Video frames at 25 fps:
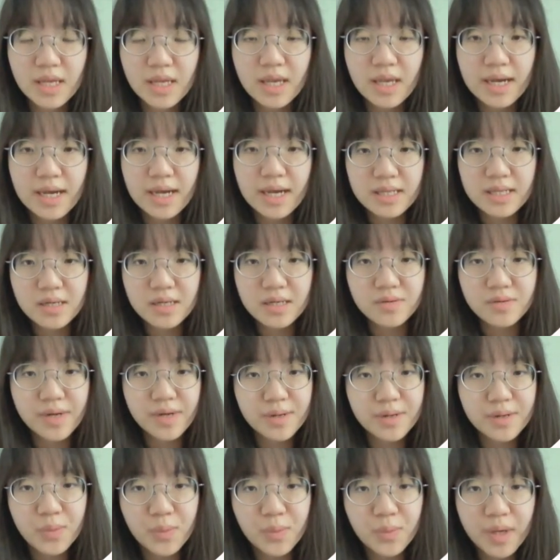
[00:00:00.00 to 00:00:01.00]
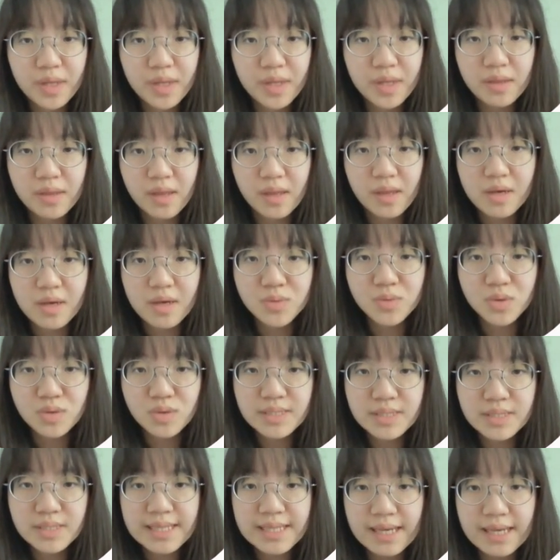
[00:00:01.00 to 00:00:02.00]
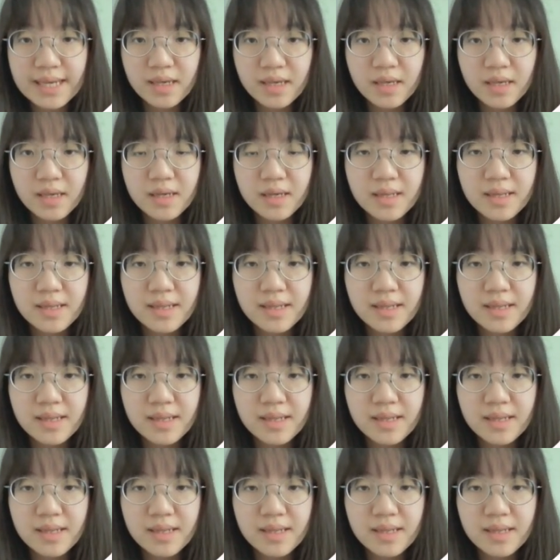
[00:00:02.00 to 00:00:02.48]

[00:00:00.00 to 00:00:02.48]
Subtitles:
Hello everyone, I'm Su Xinlei.